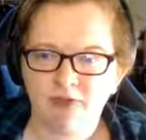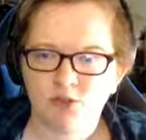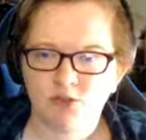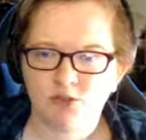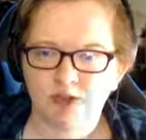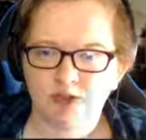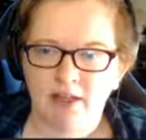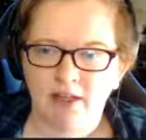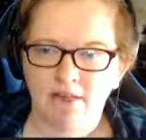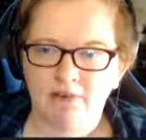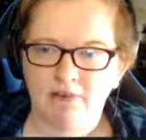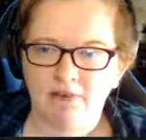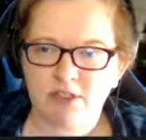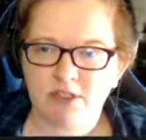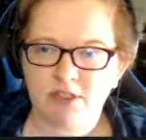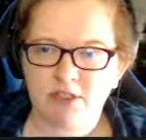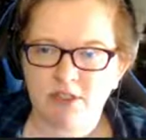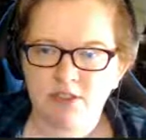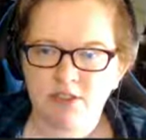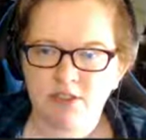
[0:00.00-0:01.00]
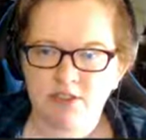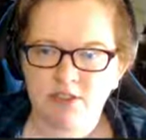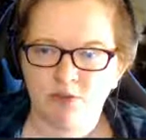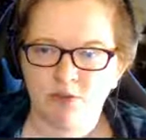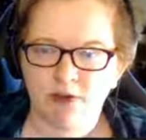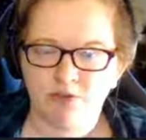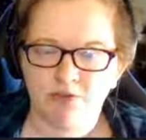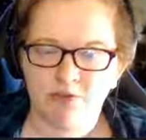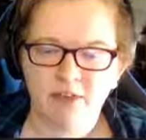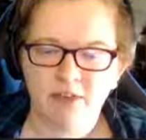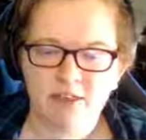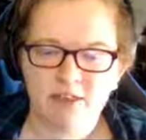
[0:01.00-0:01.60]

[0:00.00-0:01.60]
20 lavish Suramar feast.